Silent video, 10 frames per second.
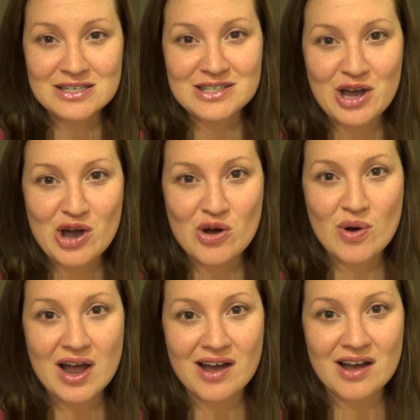So
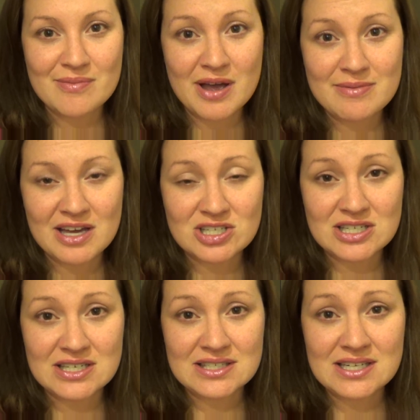um, I'm
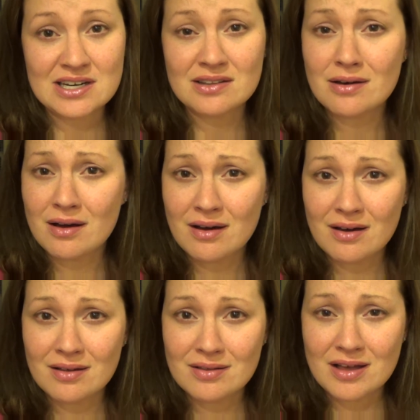actually standing in the
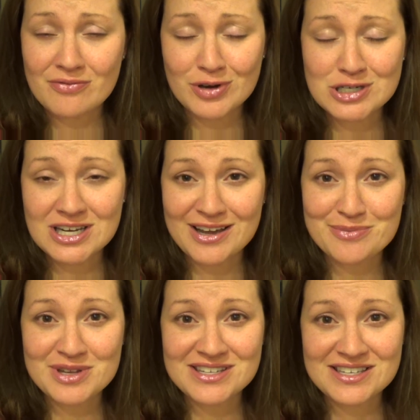hall uh, finishing
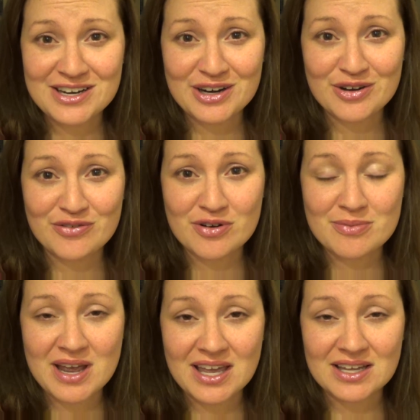up dinner for
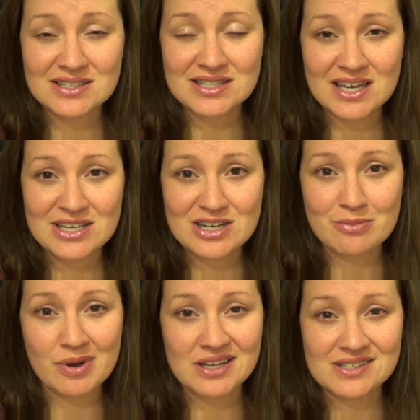my kids in the
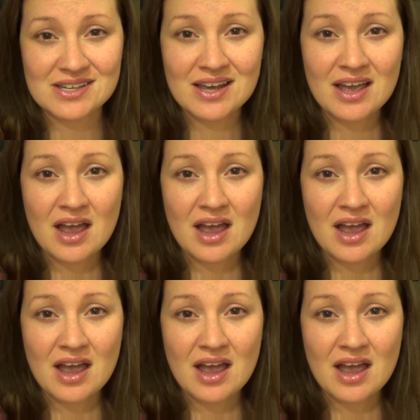kitchen but